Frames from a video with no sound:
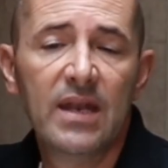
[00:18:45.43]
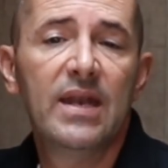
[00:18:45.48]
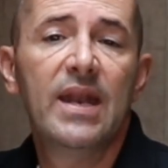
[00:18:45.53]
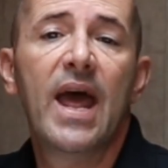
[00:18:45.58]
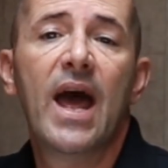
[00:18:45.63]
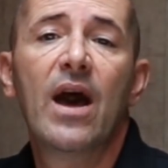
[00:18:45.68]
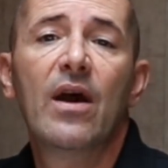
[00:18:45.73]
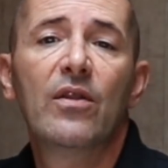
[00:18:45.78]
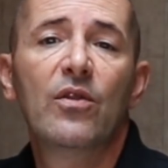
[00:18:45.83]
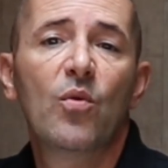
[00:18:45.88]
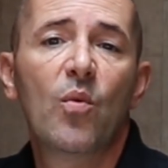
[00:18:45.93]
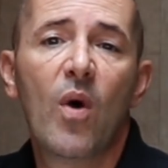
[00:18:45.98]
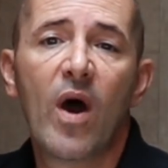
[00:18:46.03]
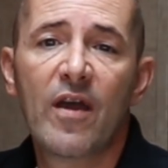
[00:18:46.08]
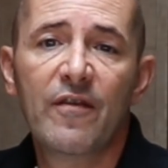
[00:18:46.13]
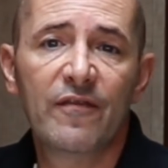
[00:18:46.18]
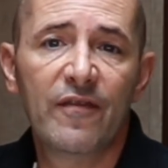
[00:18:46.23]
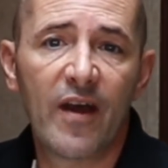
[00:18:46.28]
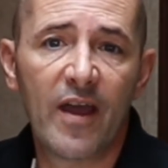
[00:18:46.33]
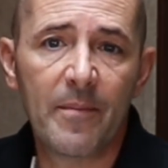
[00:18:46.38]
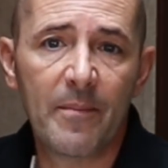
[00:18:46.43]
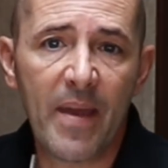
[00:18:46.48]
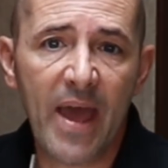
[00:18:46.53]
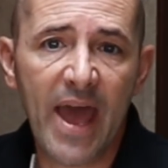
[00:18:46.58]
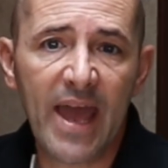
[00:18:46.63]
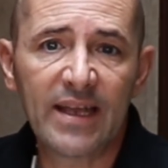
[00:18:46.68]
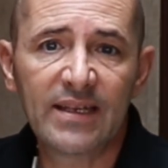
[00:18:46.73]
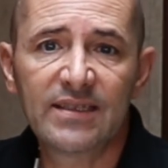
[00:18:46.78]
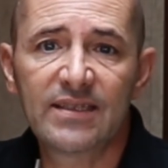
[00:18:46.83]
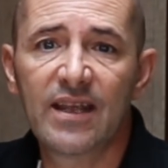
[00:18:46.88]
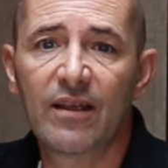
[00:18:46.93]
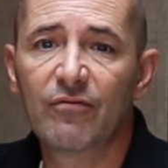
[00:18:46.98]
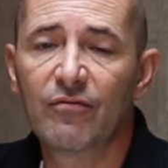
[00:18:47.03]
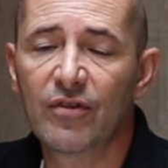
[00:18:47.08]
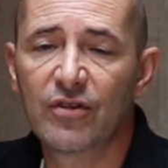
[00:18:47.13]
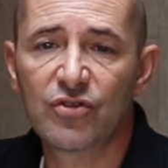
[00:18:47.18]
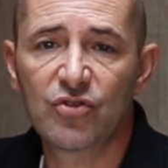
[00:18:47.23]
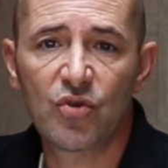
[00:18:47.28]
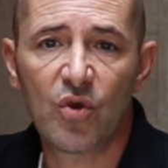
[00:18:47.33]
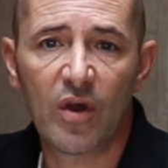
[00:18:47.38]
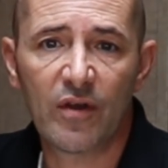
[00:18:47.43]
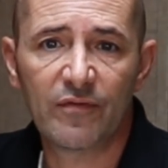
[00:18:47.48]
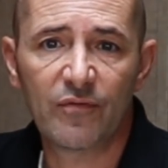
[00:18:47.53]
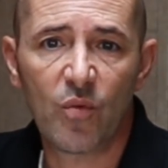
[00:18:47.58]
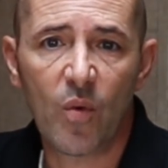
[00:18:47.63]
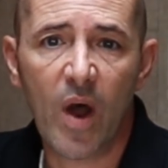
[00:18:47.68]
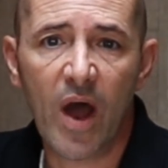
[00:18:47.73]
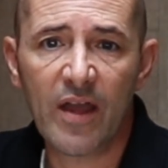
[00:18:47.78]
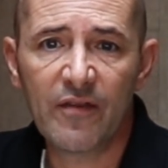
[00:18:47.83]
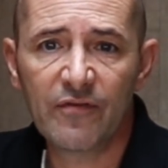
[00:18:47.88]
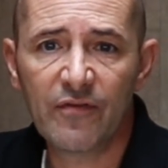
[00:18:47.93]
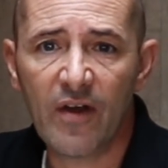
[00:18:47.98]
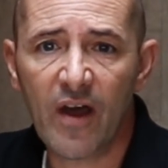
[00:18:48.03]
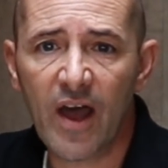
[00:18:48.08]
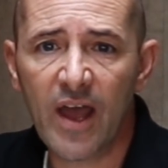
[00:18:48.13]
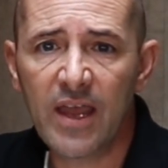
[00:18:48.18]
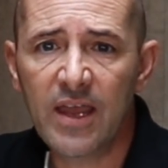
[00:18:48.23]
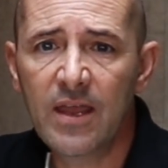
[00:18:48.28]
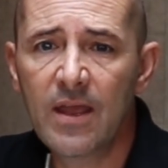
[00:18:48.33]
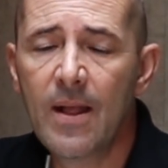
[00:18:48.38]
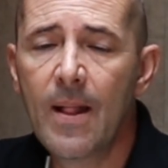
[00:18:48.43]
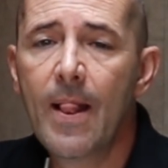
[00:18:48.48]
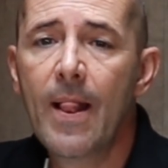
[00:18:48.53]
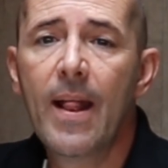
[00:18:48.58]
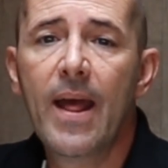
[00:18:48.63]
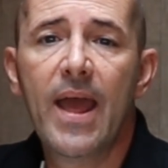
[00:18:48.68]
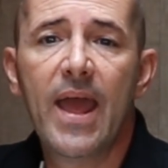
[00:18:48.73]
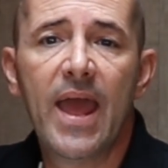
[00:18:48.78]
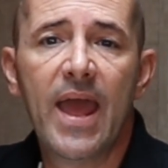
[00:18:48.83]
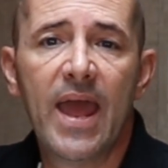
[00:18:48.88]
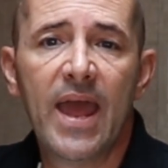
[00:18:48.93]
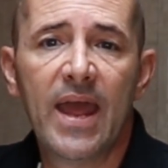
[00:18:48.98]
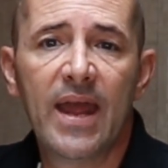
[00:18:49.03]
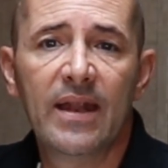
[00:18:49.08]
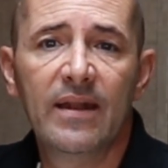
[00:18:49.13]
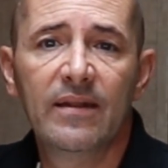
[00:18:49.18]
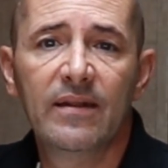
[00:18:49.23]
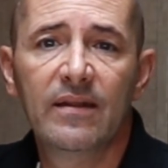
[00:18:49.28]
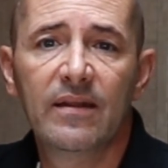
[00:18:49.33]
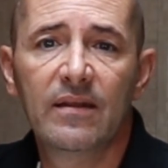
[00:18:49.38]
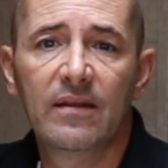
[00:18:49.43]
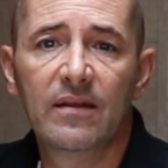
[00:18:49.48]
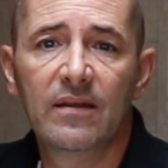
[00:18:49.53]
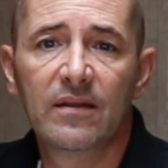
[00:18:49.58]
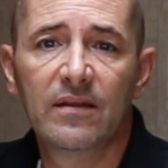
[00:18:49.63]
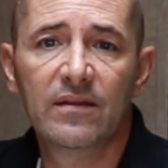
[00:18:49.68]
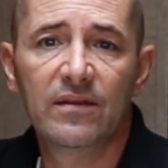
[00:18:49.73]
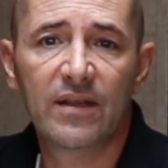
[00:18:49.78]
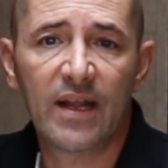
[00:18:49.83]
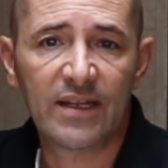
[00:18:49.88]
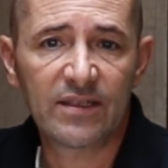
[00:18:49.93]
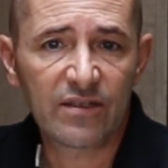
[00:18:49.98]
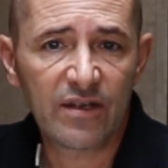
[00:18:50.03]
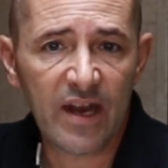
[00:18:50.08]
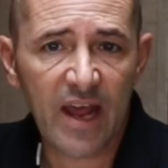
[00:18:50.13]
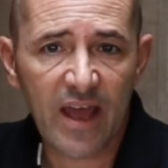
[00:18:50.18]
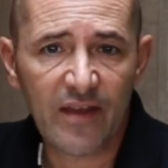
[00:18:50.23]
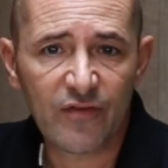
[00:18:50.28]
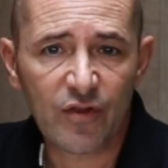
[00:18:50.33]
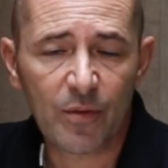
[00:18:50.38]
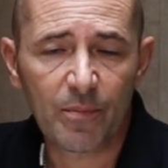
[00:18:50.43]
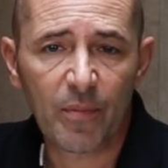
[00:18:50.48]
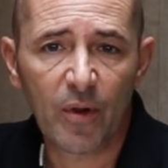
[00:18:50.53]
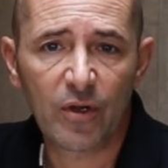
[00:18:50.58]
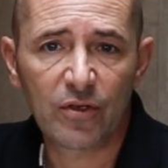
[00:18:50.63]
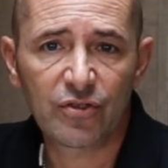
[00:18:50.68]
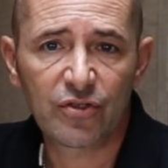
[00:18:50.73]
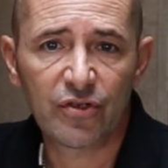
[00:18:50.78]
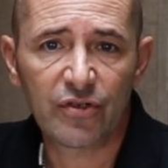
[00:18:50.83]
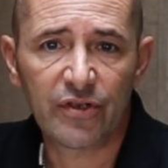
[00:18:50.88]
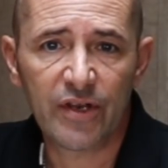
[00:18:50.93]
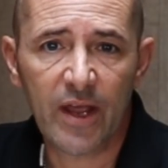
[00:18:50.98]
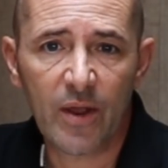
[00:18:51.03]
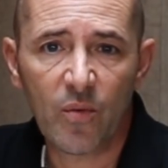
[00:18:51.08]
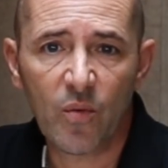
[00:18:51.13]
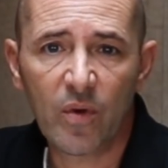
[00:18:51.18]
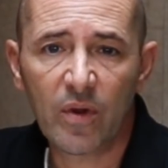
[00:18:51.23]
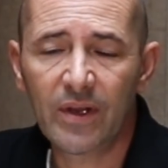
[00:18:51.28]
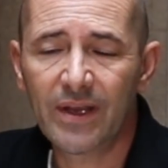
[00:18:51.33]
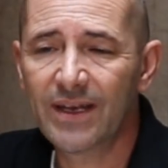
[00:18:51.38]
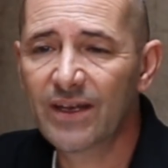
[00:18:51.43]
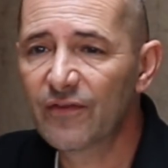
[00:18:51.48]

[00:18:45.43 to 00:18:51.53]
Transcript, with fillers: Now the Wi-Fi Max, that runs off Wi-Fi and uh, that's going to have your personal network.